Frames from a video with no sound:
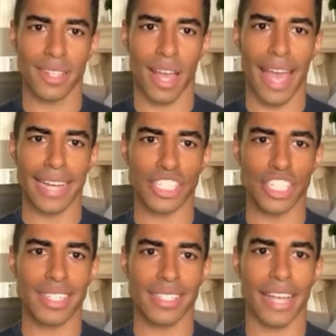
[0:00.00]
and she
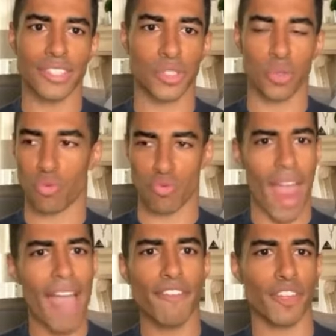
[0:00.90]
decides to
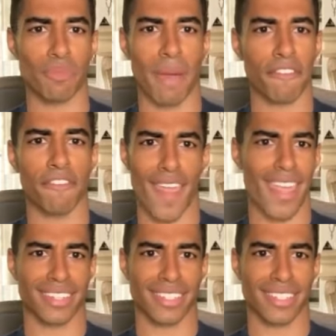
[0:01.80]
ravage my face.